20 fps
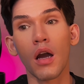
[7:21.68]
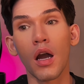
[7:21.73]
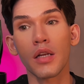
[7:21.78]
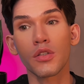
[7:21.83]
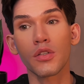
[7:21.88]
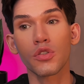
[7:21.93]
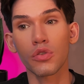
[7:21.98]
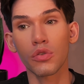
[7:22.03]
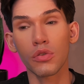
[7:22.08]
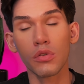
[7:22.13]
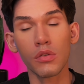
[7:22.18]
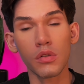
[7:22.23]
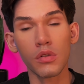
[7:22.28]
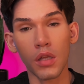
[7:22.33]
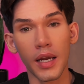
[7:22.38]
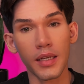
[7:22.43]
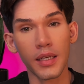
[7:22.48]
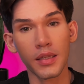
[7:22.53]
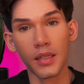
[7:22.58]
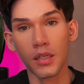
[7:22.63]
I do
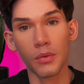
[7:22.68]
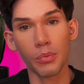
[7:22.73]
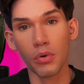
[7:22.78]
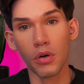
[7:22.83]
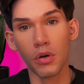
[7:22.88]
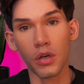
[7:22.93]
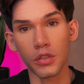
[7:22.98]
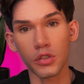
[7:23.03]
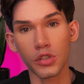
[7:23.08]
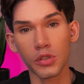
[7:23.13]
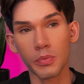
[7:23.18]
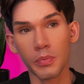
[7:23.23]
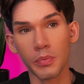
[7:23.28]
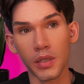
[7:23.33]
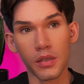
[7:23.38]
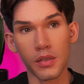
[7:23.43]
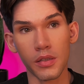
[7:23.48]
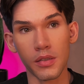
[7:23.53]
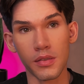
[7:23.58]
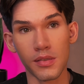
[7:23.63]
like that approach
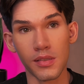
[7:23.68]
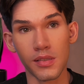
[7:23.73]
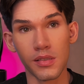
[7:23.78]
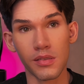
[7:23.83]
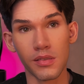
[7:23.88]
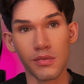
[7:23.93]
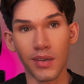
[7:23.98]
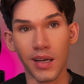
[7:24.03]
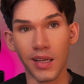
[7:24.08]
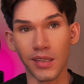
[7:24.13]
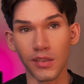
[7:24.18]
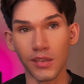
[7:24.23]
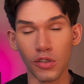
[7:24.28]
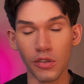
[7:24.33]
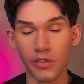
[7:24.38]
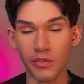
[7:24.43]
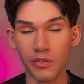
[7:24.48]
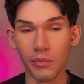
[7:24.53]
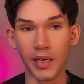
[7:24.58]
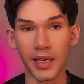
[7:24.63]
because a lot
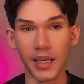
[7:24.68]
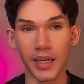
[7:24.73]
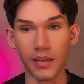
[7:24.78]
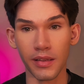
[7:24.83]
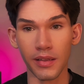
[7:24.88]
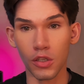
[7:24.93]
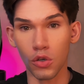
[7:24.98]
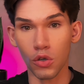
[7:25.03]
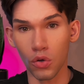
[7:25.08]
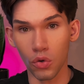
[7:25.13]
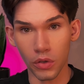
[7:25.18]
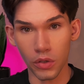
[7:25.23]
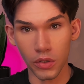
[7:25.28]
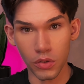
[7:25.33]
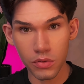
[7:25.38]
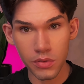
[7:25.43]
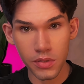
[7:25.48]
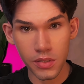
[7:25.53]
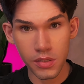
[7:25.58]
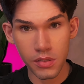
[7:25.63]
of them are either your
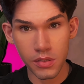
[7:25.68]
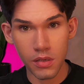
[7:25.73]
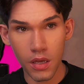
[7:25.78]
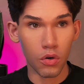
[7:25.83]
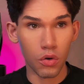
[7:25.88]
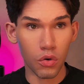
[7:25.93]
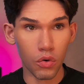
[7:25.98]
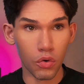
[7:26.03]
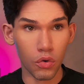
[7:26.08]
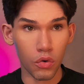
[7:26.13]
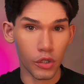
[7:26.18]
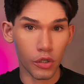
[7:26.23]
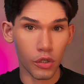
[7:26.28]
oils or your